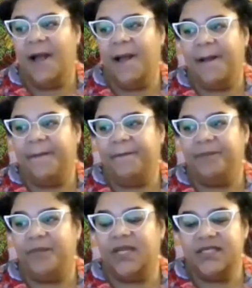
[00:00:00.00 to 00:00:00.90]

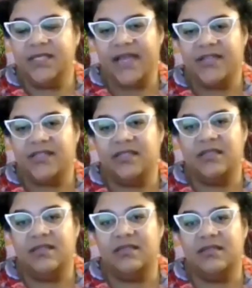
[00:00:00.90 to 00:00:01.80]
police
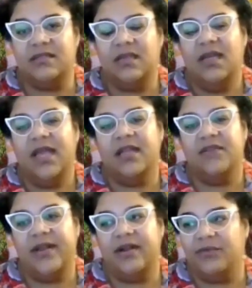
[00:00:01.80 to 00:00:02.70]
actions,
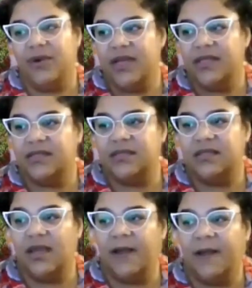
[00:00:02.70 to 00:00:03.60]
elevated
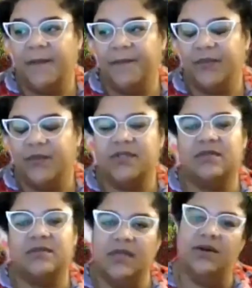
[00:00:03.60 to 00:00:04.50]
arrests,
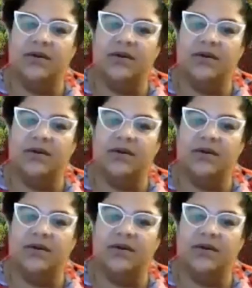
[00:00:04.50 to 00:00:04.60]
which,